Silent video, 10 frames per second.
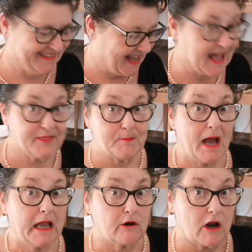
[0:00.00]
And the
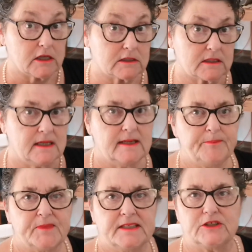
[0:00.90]
pie crust.
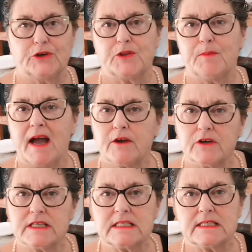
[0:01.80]
So the pie
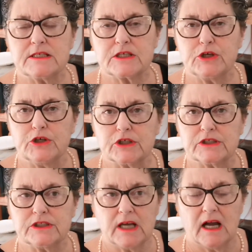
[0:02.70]
crust is
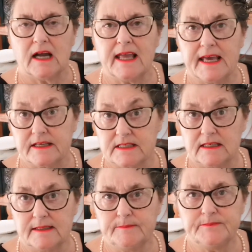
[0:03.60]
cooked ahead of
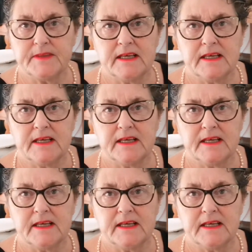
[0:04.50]
time,